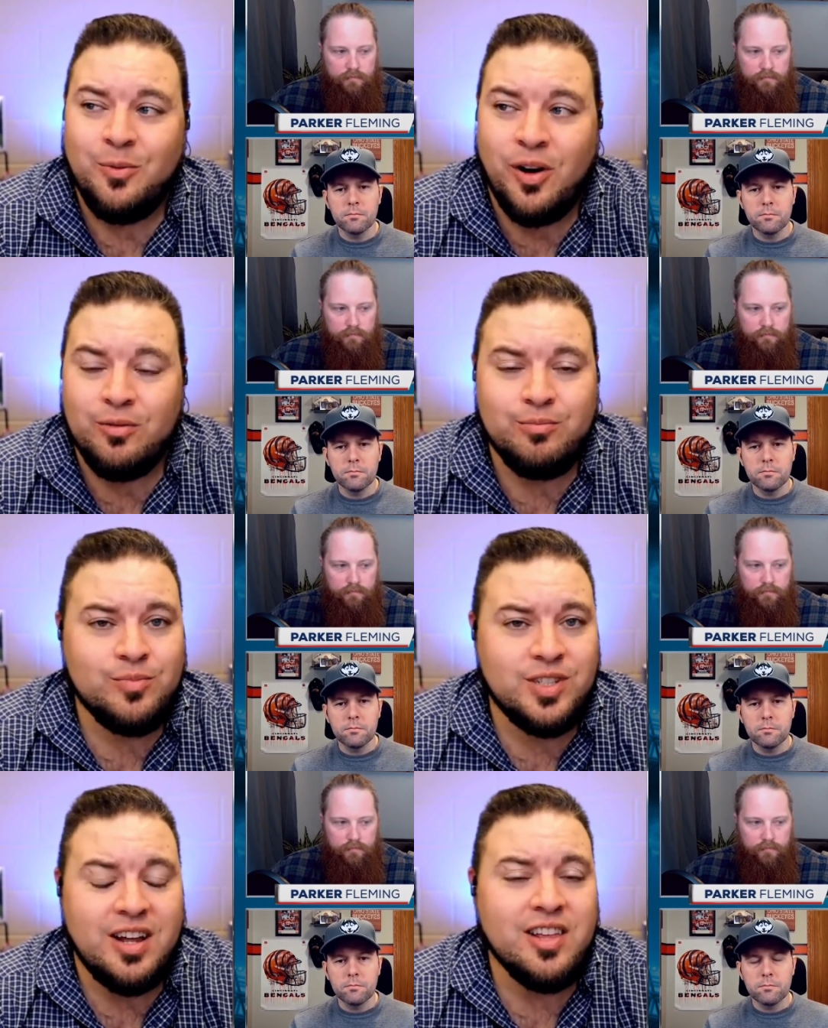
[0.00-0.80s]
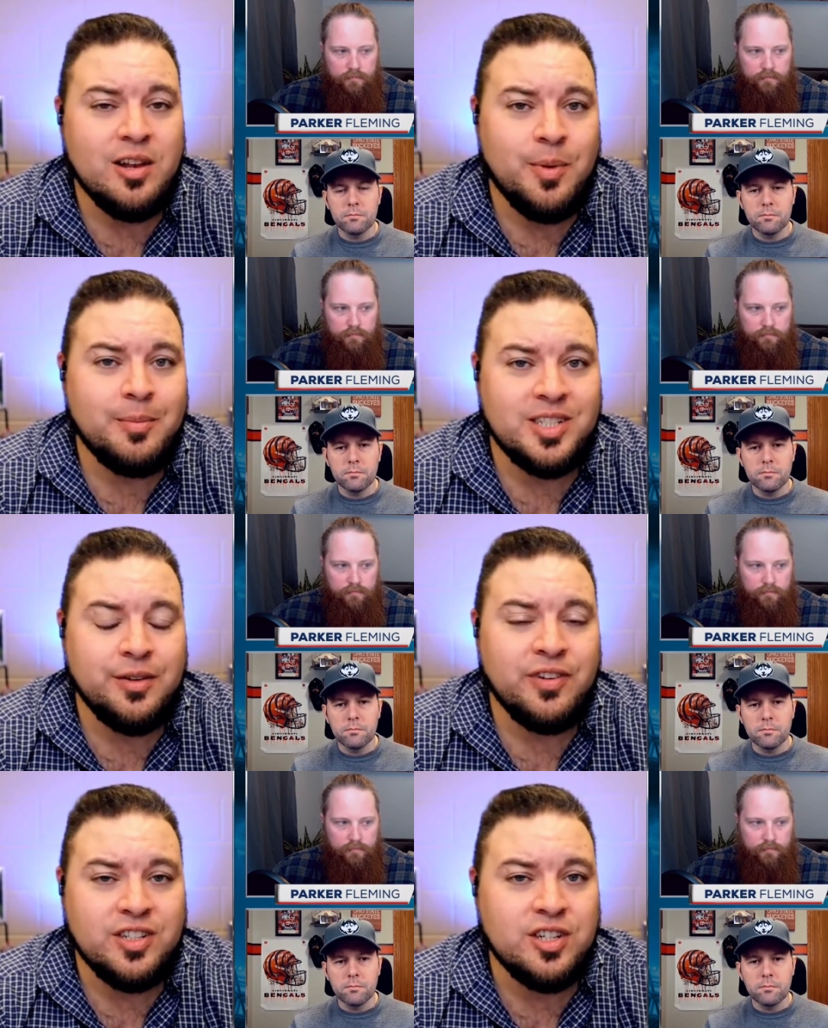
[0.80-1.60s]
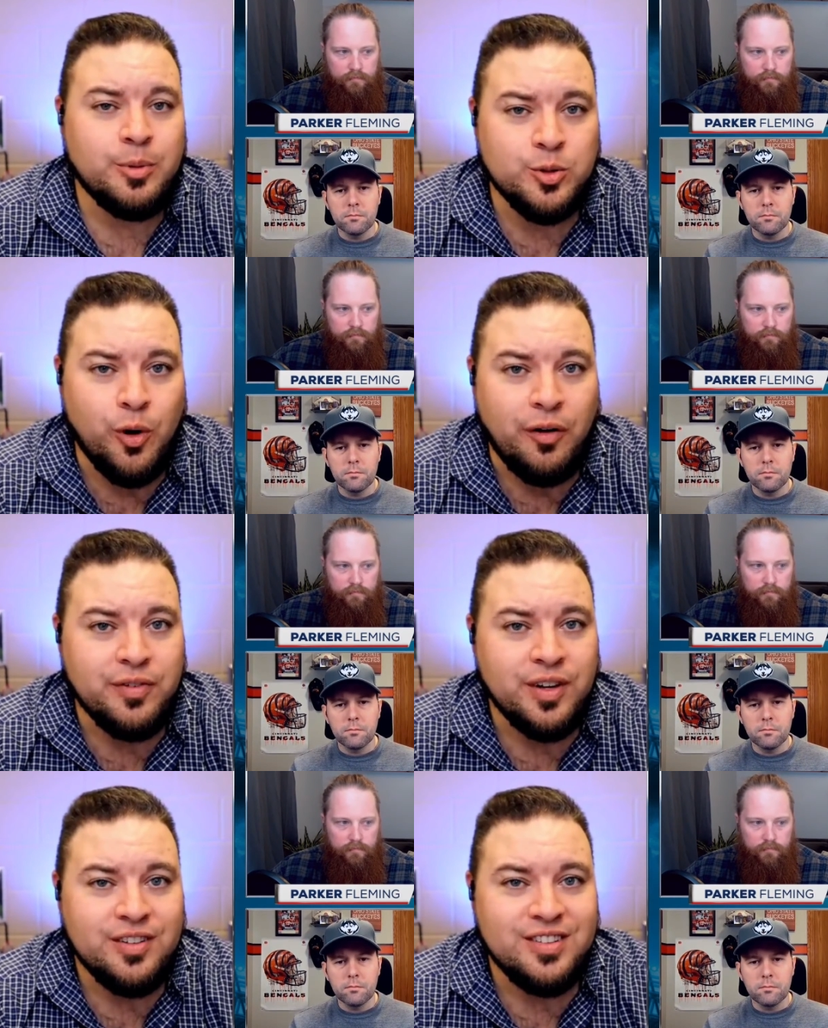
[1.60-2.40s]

Speaker 1: Well, South Alabama's defense is number 12.